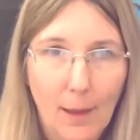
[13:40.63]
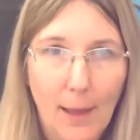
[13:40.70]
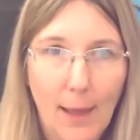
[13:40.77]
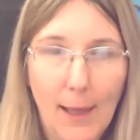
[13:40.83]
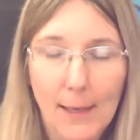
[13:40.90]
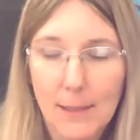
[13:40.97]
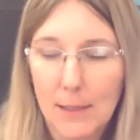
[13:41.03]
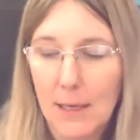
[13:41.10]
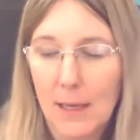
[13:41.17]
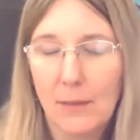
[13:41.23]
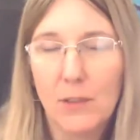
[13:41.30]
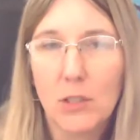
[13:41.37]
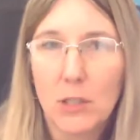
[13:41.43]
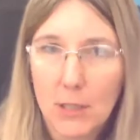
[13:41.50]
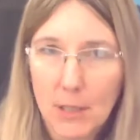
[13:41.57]
And
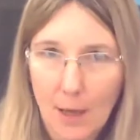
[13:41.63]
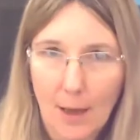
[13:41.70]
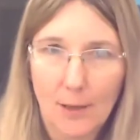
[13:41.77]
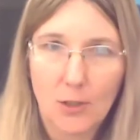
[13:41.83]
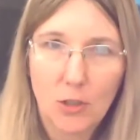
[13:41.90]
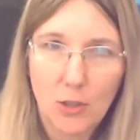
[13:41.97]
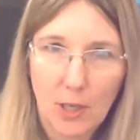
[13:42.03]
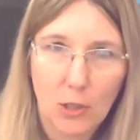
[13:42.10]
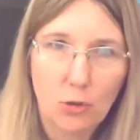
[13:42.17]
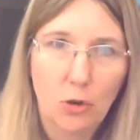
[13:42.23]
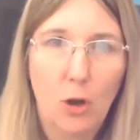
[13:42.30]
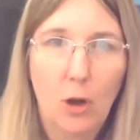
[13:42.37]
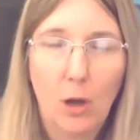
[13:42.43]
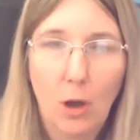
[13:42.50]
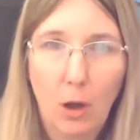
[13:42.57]
even to touch, they
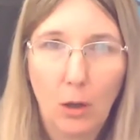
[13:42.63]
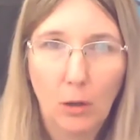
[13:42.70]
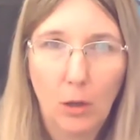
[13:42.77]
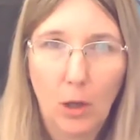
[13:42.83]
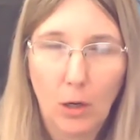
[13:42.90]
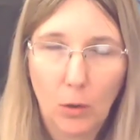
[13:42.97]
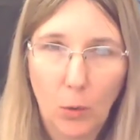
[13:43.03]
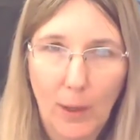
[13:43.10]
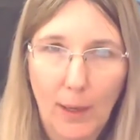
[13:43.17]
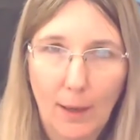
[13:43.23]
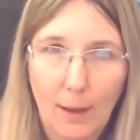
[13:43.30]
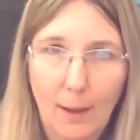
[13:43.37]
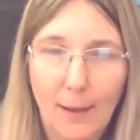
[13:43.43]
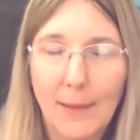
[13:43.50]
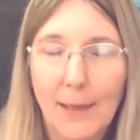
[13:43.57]
dry a whole lot
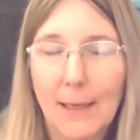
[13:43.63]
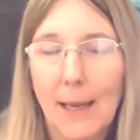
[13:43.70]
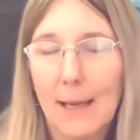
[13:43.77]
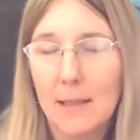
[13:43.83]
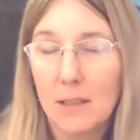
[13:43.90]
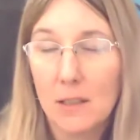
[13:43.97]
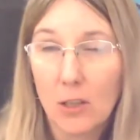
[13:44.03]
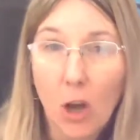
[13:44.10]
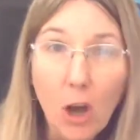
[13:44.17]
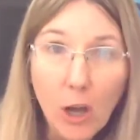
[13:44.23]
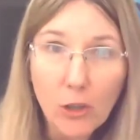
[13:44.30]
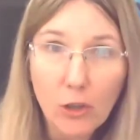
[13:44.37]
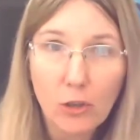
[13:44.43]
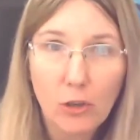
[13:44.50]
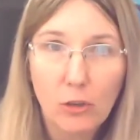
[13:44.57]
quicker. And the glazes I
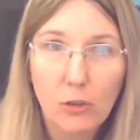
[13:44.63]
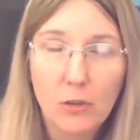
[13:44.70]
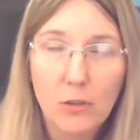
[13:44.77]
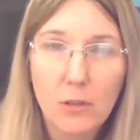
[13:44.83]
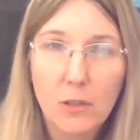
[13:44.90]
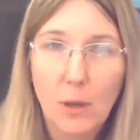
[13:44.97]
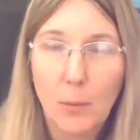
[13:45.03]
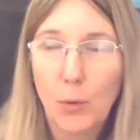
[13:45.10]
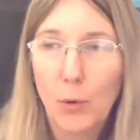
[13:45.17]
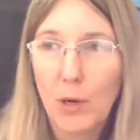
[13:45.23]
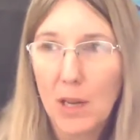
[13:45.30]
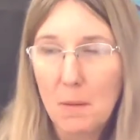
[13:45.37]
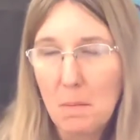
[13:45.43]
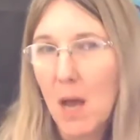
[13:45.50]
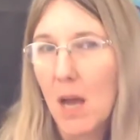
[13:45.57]
use are
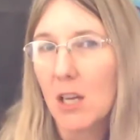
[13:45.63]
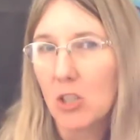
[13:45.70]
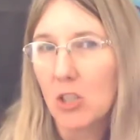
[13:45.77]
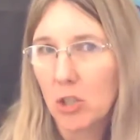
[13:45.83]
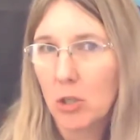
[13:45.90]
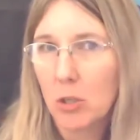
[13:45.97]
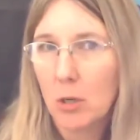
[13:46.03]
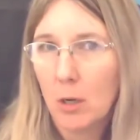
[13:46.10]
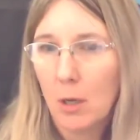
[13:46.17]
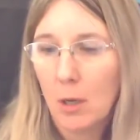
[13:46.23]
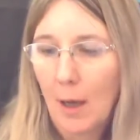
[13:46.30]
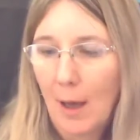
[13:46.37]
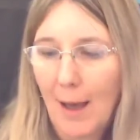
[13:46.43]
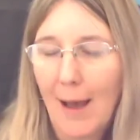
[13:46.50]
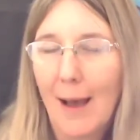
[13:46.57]
pretty much
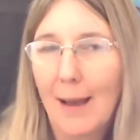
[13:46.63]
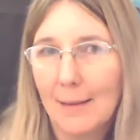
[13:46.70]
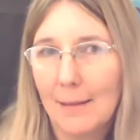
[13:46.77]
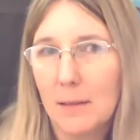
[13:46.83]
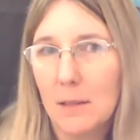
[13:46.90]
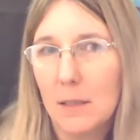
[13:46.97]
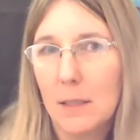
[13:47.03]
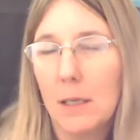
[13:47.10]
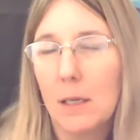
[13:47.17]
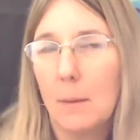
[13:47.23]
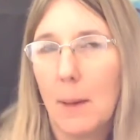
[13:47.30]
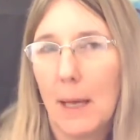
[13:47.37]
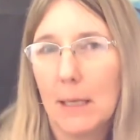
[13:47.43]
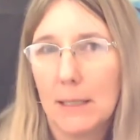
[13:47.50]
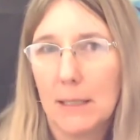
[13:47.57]
hardened in
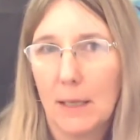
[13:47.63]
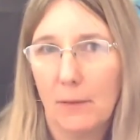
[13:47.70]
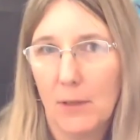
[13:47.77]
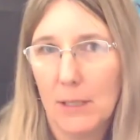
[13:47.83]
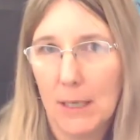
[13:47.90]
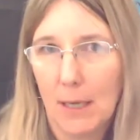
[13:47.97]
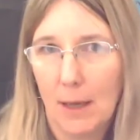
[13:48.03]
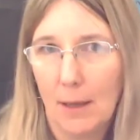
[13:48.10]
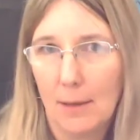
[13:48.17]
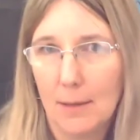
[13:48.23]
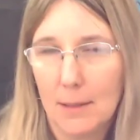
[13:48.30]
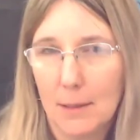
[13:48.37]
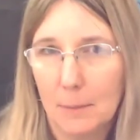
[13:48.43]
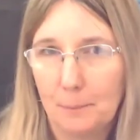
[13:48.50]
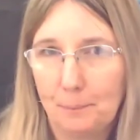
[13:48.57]
about 7
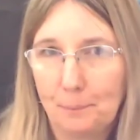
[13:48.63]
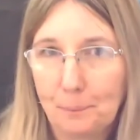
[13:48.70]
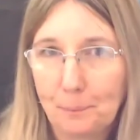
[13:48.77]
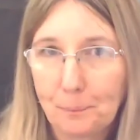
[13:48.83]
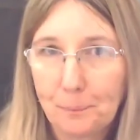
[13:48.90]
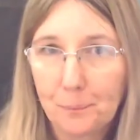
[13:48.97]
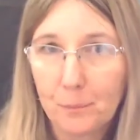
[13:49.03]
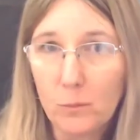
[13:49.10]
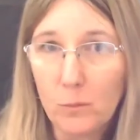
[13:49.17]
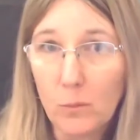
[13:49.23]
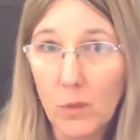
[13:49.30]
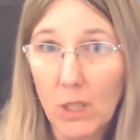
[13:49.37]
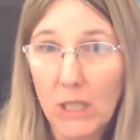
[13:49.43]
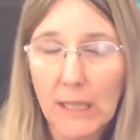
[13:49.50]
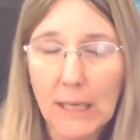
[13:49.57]
days.
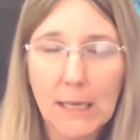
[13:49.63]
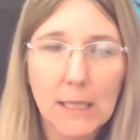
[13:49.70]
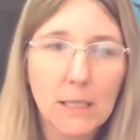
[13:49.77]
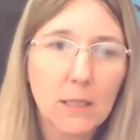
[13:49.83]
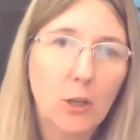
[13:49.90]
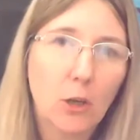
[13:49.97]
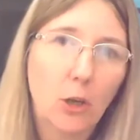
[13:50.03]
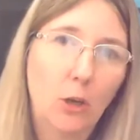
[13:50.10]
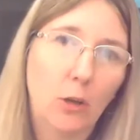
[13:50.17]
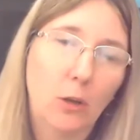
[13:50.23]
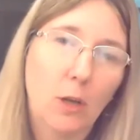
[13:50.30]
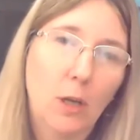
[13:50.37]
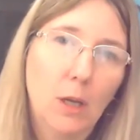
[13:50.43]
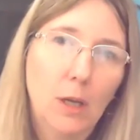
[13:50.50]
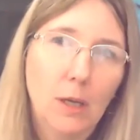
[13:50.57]
Okay,
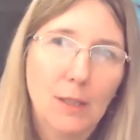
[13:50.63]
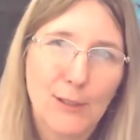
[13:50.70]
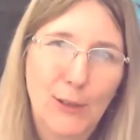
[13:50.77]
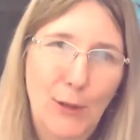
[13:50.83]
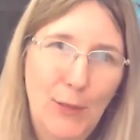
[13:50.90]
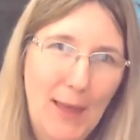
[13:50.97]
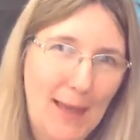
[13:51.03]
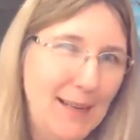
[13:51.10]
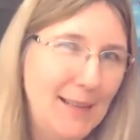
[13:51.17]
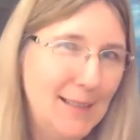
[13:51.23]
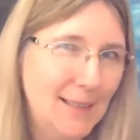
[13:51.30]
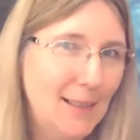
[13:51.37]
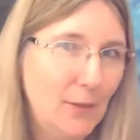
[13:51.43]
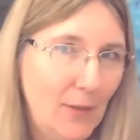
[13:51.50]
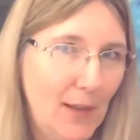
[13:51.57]
so that
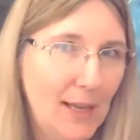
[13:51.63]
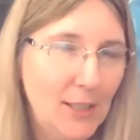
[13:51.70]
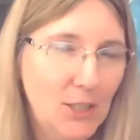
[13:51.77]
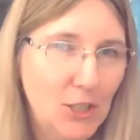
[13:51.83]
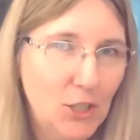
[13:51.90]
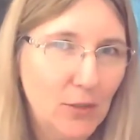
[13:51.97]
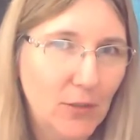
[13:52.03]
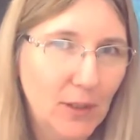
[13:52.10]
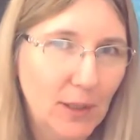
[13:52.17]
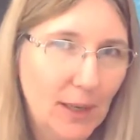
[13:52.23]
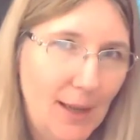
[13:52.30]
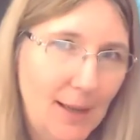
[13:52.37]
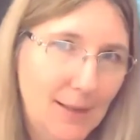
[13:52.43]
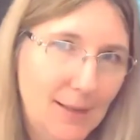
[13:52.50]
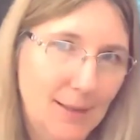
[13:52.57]
is an advantage of the
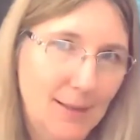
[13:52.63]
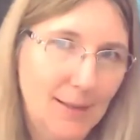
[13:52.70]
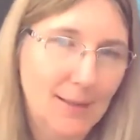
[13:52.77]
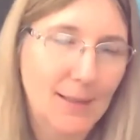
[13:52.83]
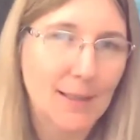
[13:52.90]
glazes.